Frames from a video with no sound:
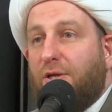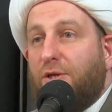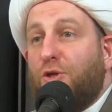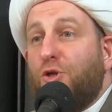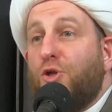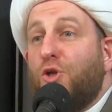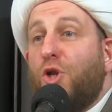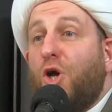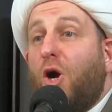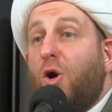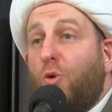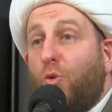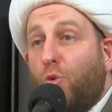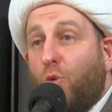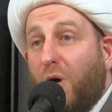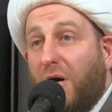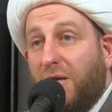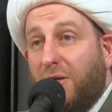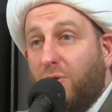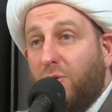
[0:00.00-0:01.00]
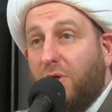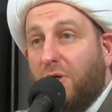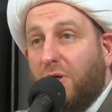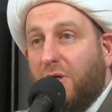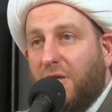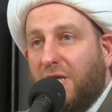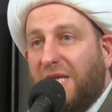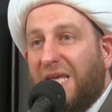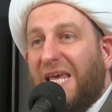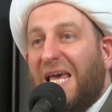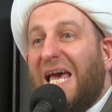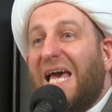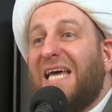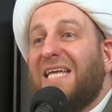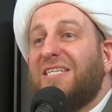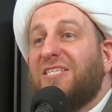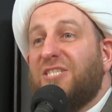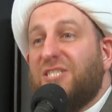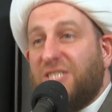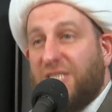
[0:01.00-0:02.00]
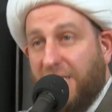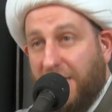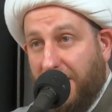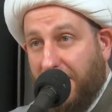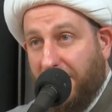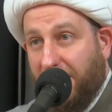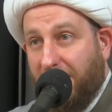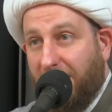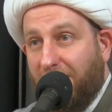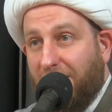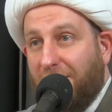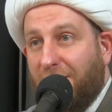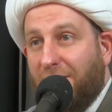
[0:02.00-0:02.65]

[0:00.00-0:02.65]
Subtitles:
no one can say,